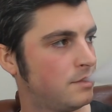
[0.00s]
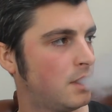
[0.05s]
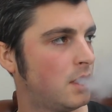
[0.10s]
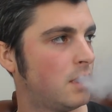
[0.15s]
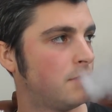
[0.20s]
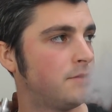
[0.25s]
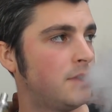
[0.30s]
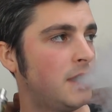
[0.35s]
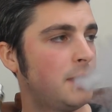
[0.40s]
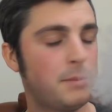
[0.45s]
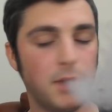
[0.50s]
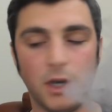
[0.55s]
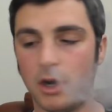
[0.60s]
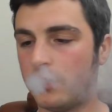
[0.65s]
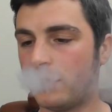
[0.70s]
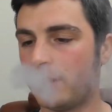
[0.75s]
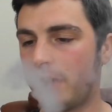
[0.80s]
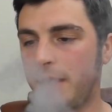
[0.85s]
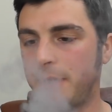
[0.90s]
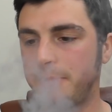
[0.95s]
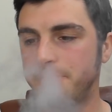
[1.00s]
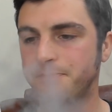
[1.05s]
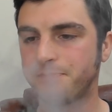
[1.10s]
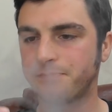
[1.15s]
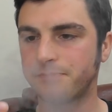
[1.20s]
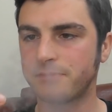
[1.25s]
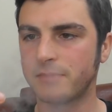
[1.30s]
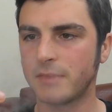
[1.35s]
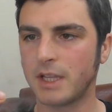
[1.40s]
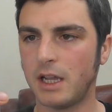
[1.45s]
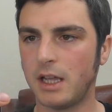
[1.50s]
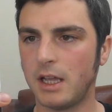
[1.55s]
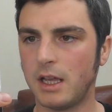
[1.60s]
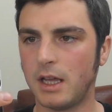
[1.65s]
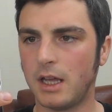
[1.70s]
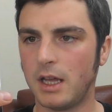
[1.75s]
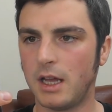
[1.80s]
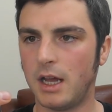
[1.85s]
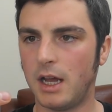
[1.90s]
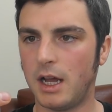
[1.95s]
I'm vaping on the
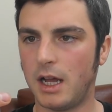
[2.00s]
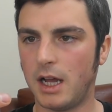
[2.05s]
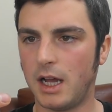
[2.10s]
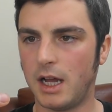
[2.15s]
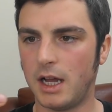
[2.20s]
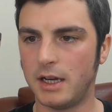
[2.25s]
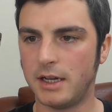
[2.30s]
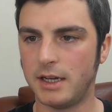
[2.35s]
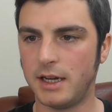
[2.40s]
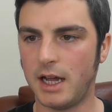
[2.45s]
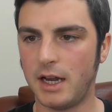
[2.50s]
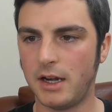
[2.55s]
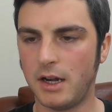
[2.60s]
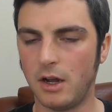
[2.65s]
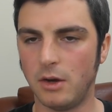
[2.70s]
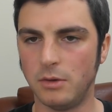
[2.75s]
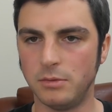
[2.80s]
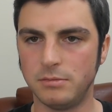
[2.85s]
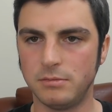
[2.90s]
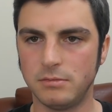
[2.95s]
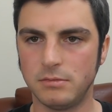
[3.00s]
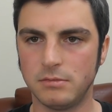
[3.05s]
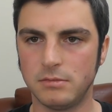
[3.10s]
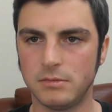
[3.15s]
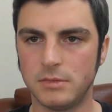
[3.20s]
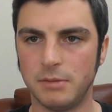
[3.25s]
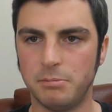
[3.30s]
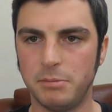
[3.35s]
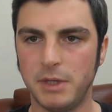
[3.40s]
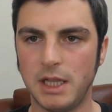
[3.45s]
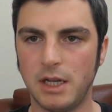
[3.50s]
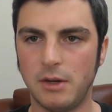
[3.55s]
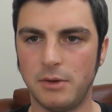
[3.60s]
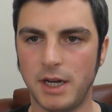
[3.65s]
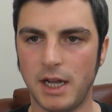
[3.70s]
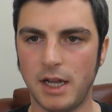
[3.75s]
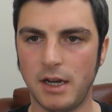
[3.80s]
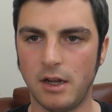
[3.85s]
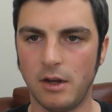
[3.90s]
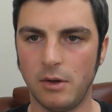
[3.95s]
Nano, the Billow
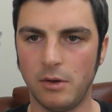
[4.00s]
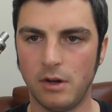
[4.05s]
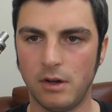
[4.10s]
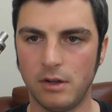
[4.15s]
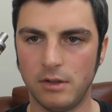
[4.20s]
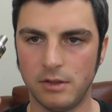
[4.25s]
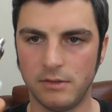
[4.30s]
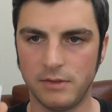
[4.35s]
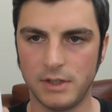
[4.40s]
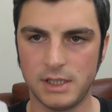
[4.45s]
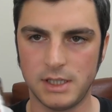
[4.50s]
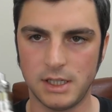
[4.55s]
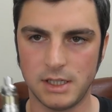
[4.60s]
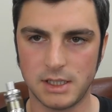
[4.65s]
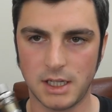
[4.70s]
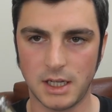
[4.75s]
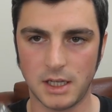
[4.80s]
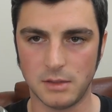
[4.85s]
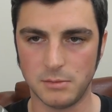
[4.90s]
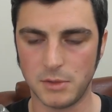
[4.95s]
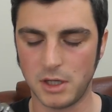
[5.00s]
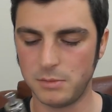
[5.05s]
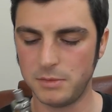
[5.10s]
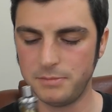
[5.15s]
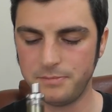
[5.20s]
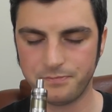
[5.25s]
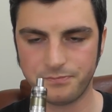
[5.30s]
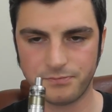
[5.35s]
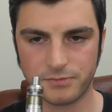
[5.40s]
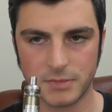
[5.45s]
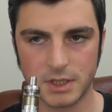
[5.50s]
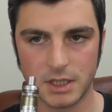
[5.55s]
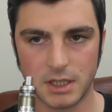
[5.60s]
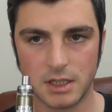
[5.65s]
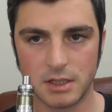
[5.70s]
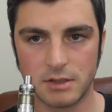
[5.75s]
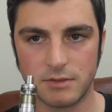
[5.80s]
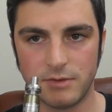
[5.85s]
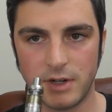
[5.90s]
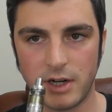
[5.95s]
Nano on the VCT at the moment.
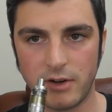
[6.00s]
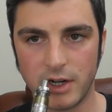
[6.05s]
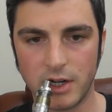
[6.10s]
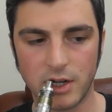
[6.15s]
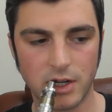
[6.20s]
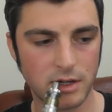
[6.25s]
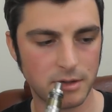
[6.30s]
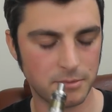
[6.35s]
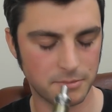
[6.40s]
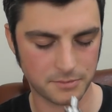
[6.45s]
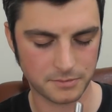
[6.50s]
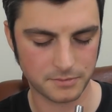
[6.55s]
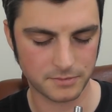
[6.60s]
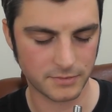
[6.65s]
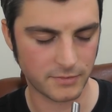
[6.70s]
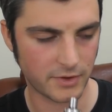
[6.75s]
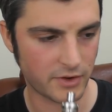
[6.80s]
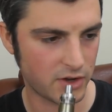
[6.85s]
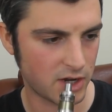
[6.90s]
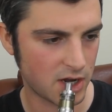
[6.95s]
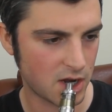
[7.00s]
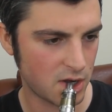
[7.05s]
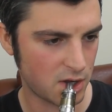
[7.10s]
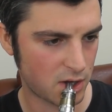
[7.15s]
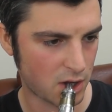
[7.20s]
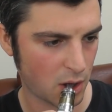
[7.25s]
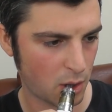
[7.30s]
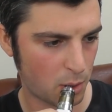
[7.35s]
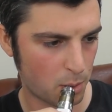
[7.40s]
It's very good, very nice.